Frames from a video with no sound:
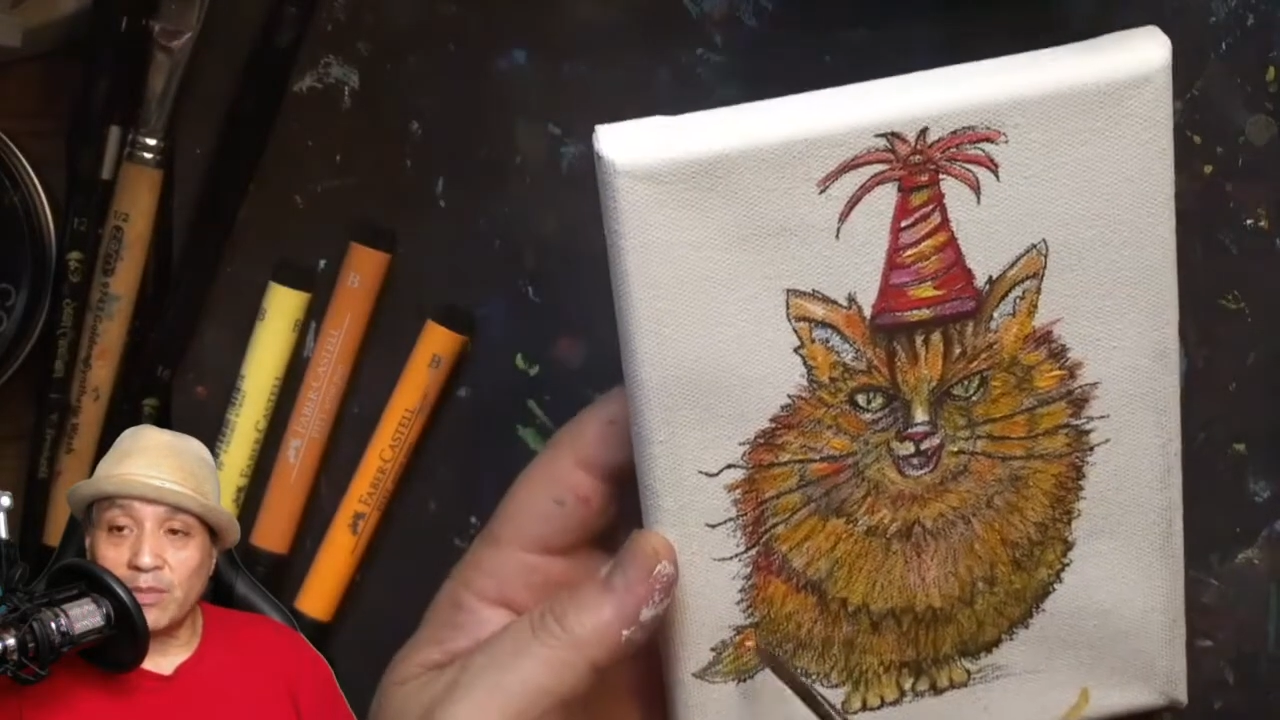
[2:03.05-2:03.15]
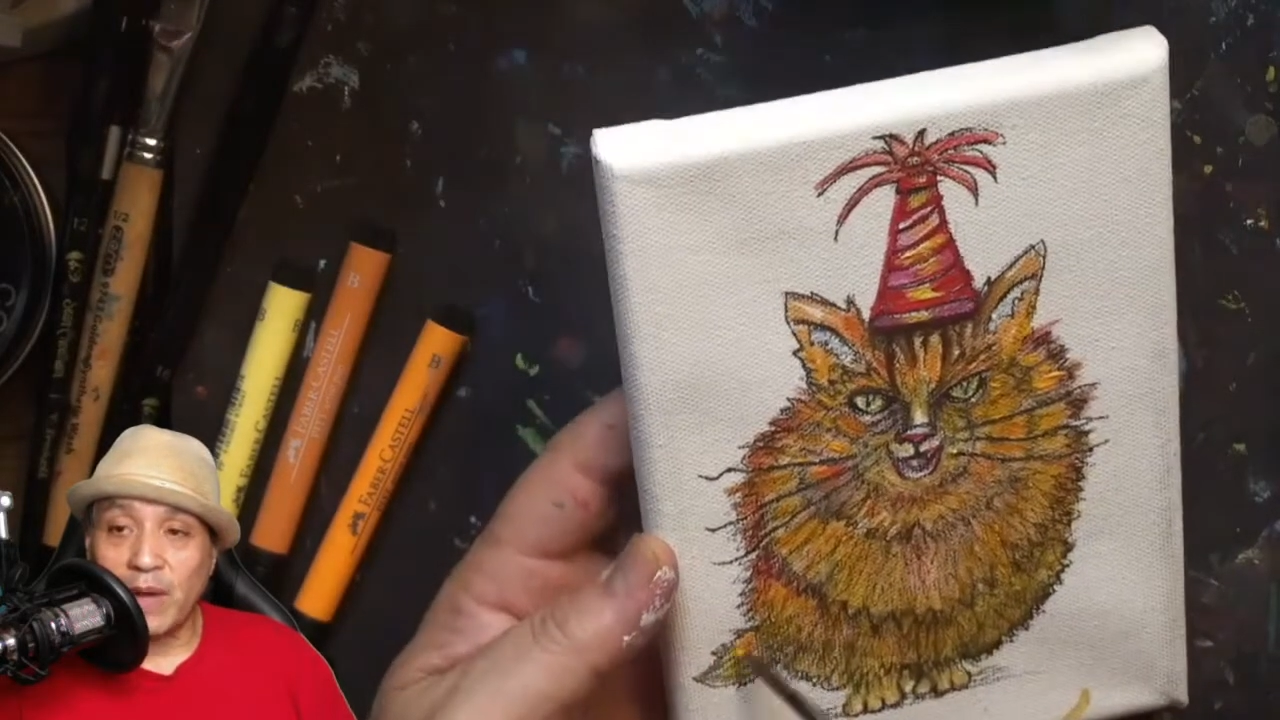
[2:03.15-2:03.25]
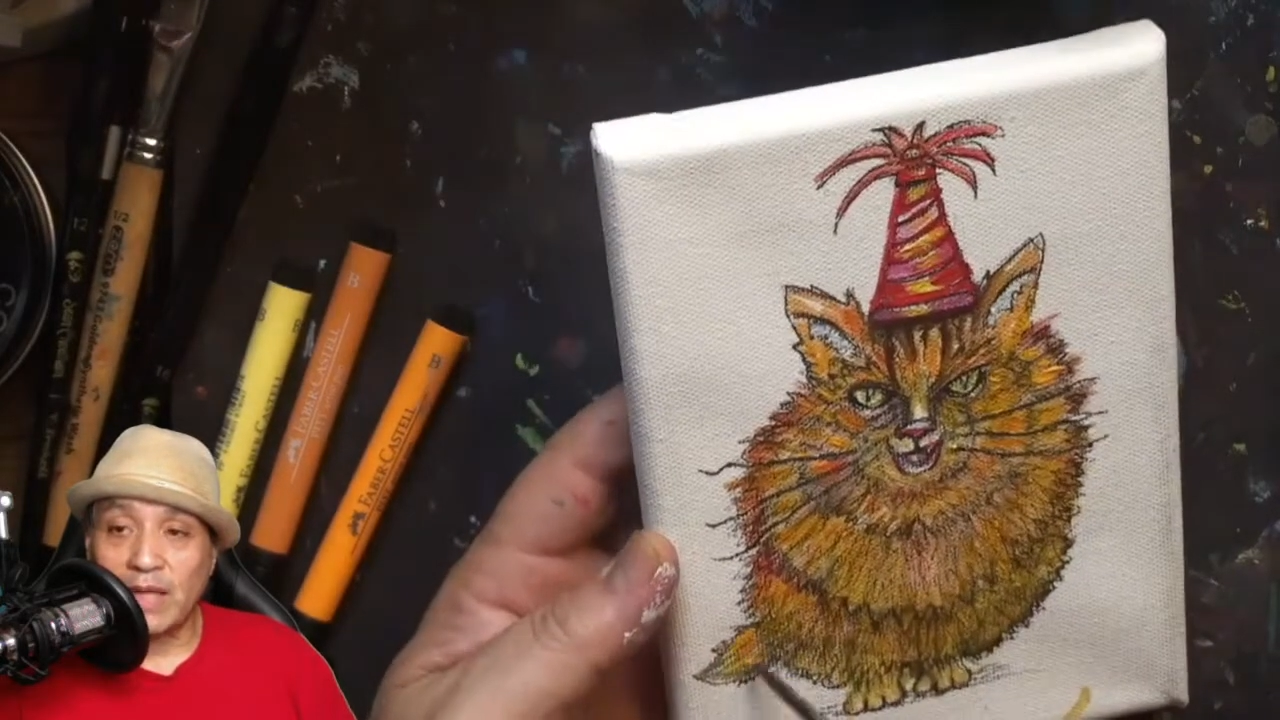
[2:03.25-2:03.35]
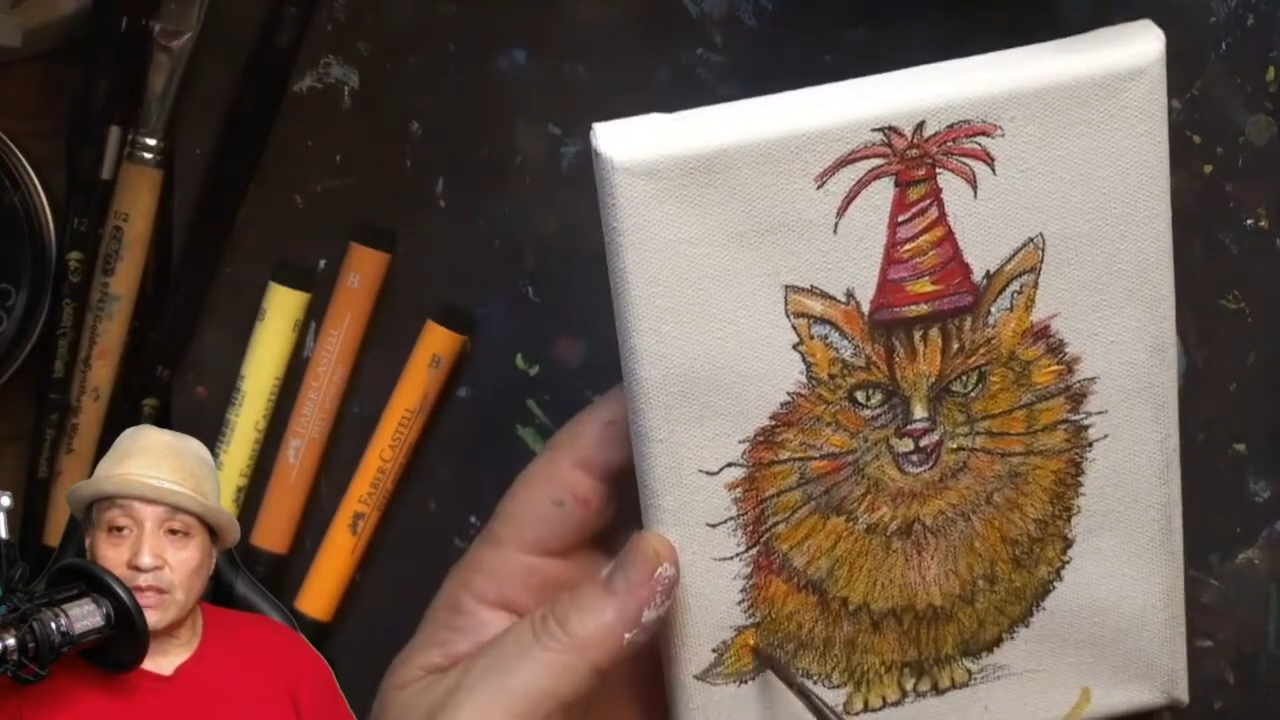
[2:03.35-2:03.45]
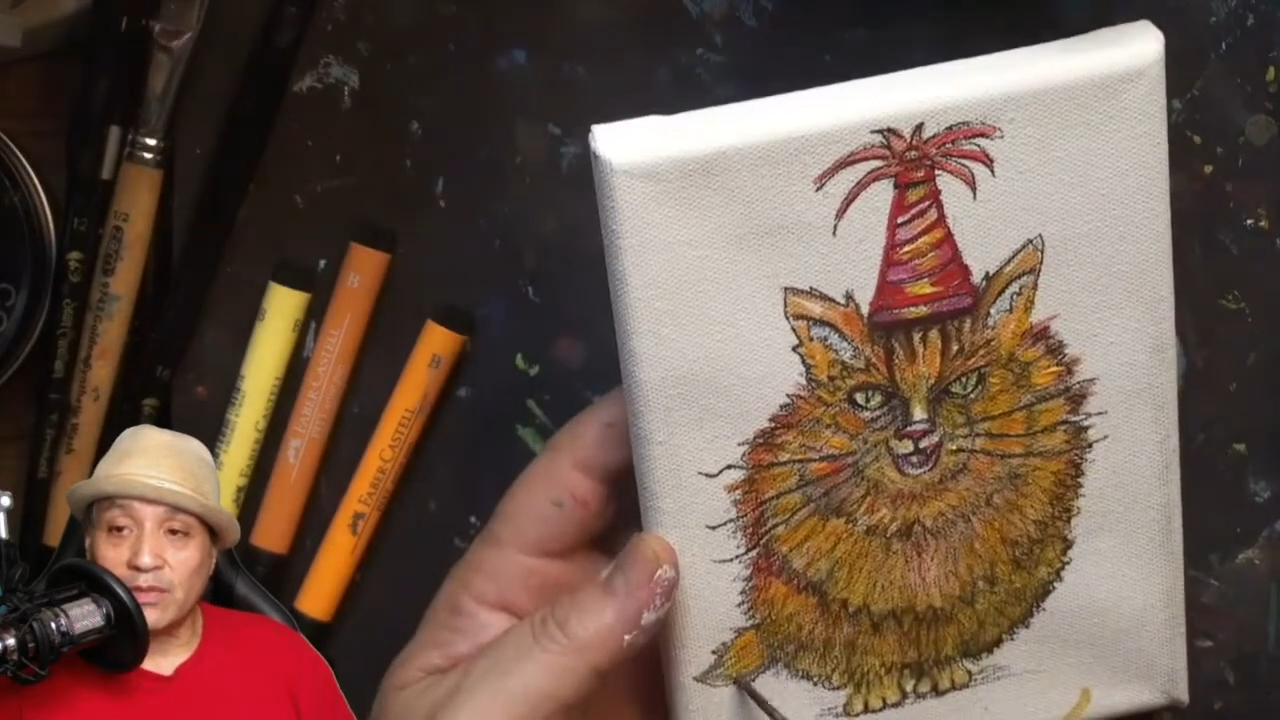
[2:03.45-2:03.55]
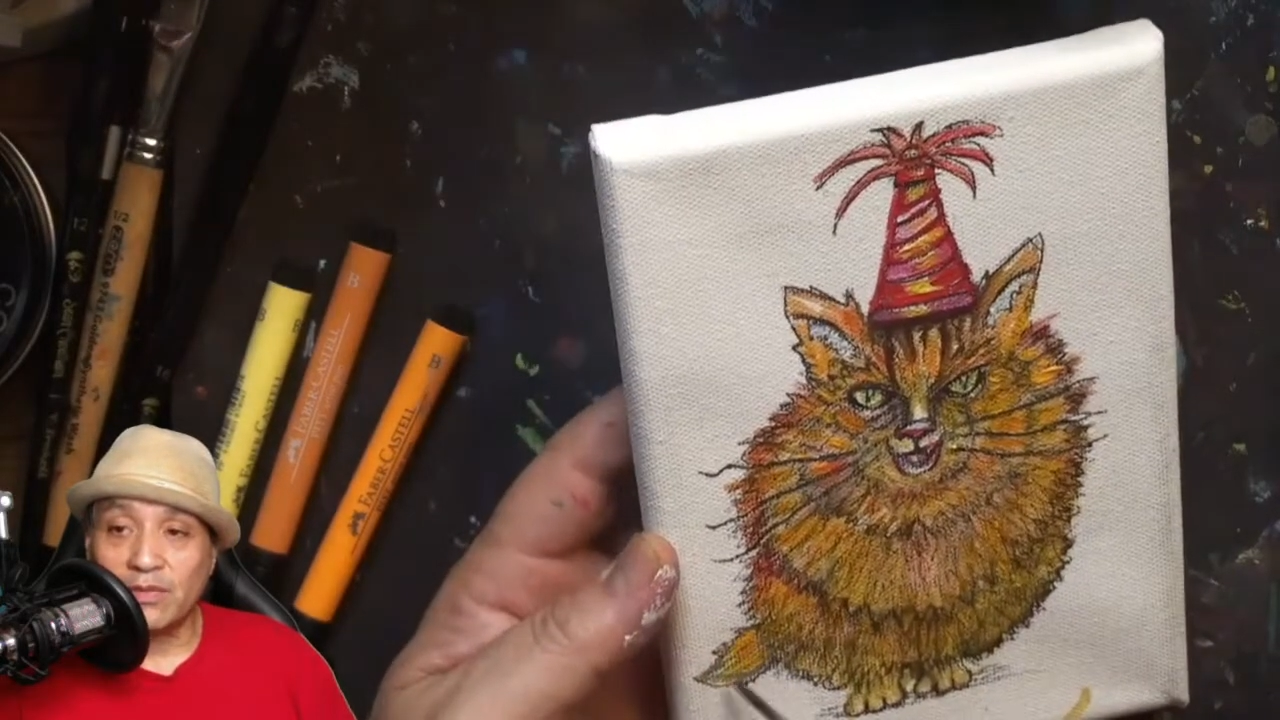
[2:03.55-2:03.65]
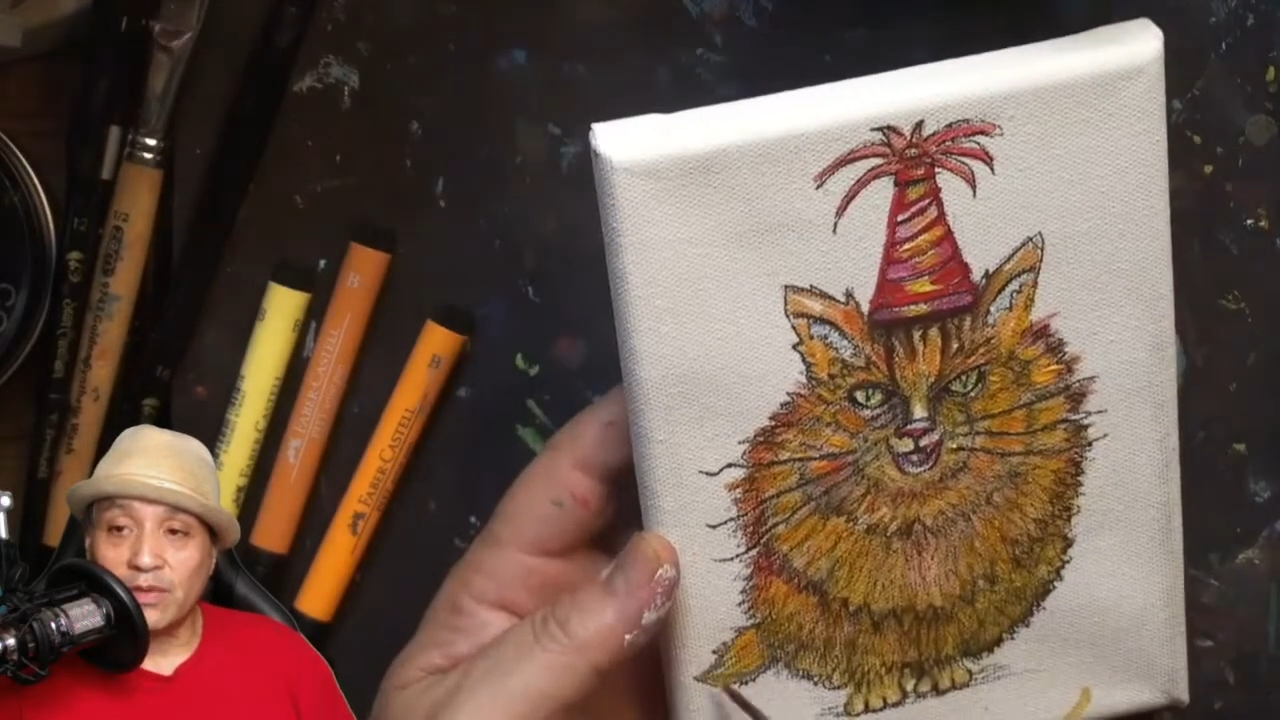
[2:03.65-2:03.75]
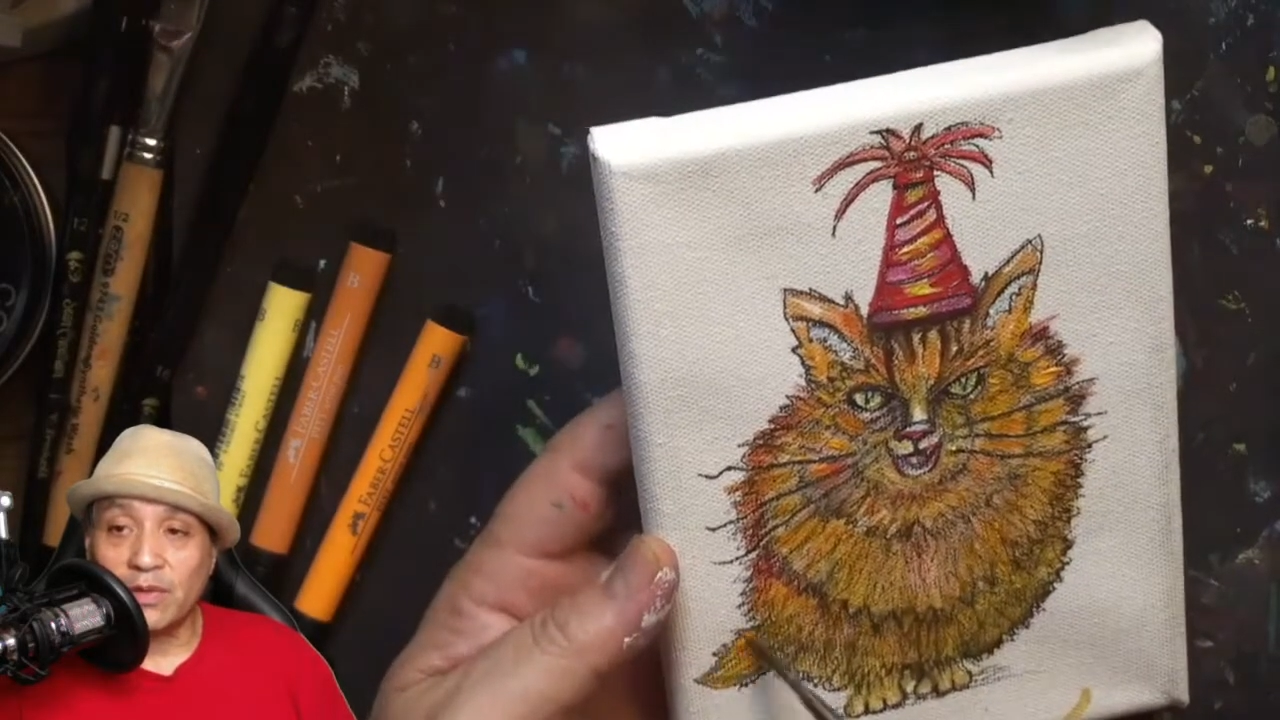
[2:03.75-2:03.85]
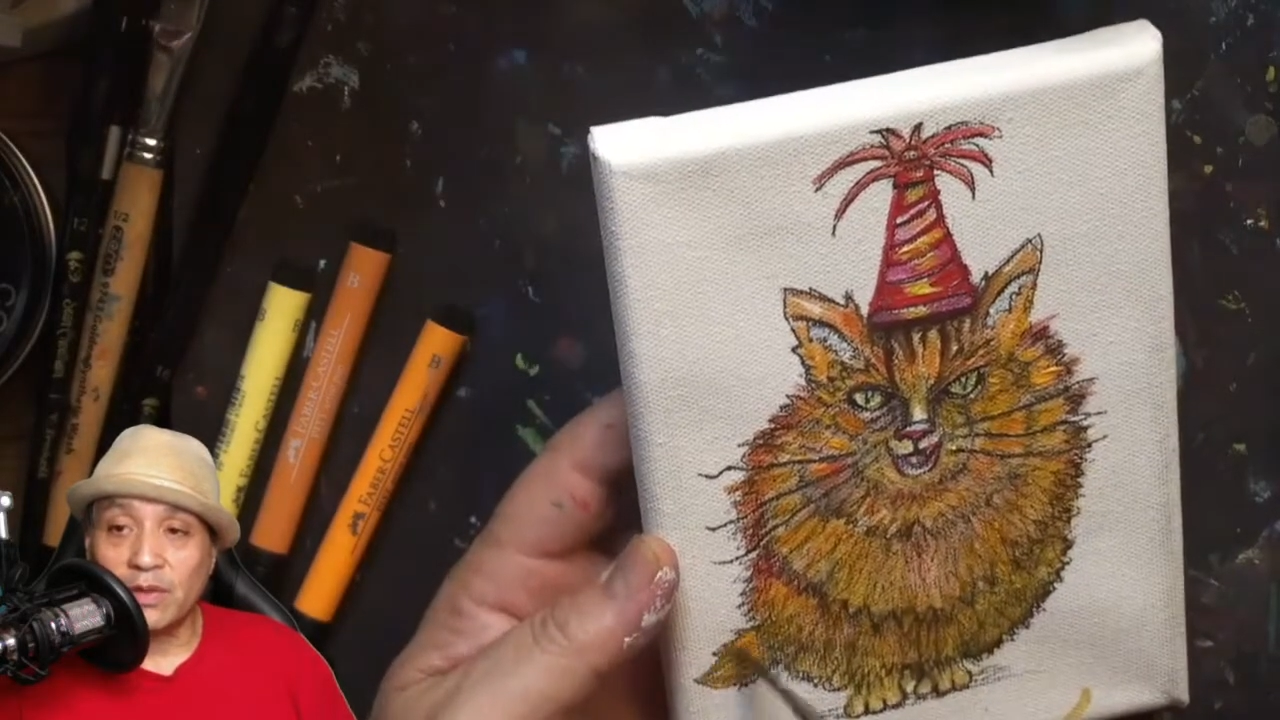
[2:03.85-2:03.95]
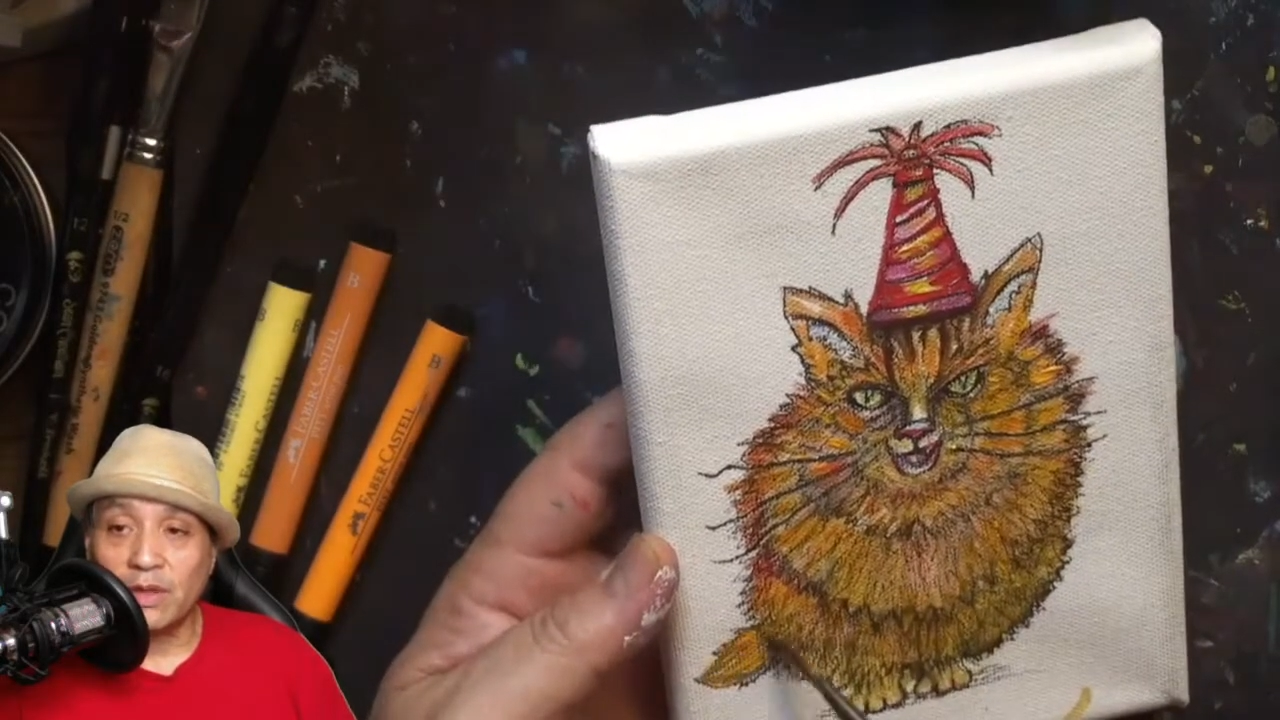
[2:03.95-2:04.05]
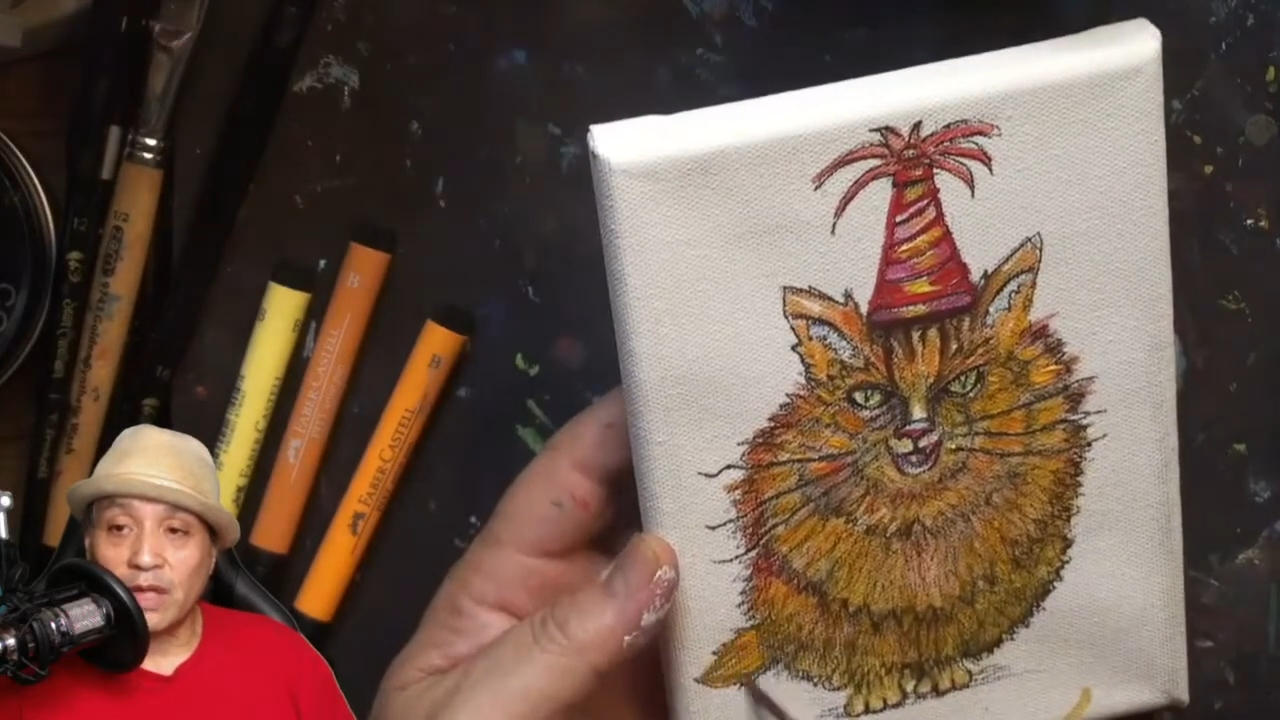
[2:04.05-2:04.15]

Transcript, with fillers: passion for and a